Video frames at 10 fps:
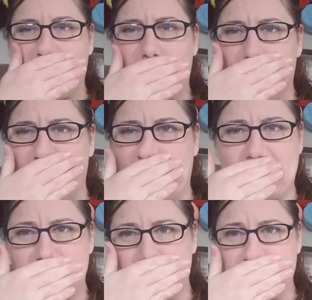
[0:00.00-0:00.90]
I have the
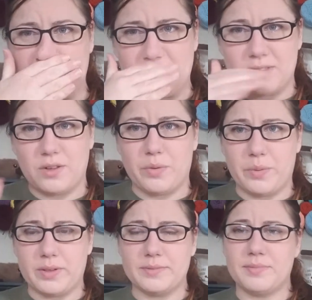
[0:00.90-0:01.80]
itchiest nose in the whole
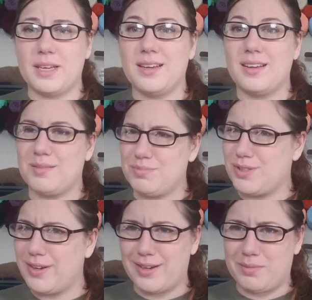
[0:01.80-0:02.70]
world.
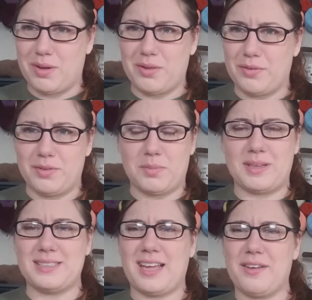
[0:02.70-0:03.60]
Sorry, I'm all over the
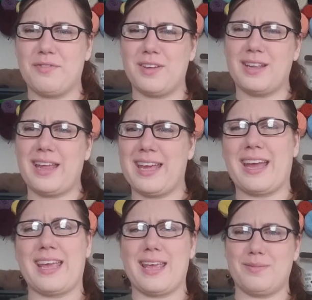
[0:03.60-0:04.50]
place. I feel like I
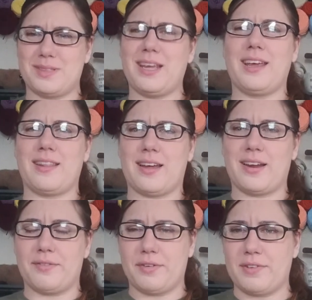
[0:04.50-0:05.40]
keep saying that
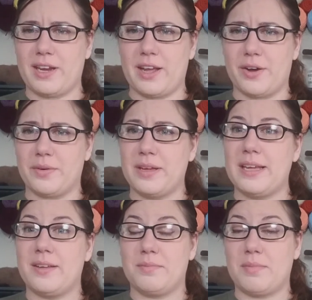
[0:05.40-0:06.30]
every video.
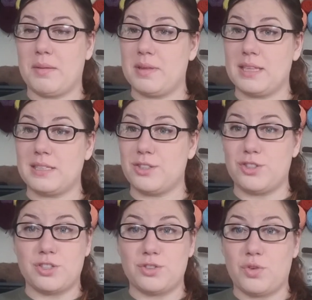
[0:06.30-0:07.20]
Maybe this is
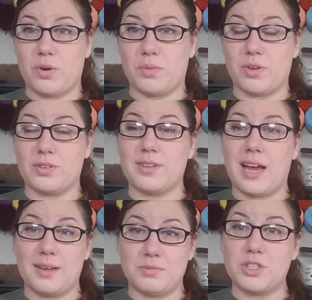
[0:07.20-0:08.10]
just normal.
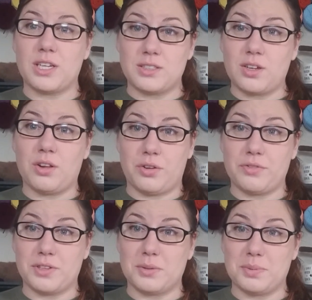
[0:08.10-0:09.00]
I'm just all
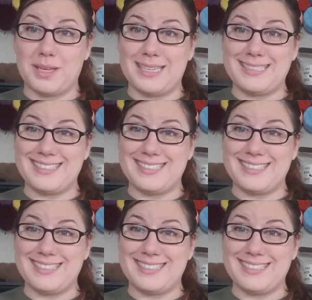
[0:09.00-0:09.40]
over the place.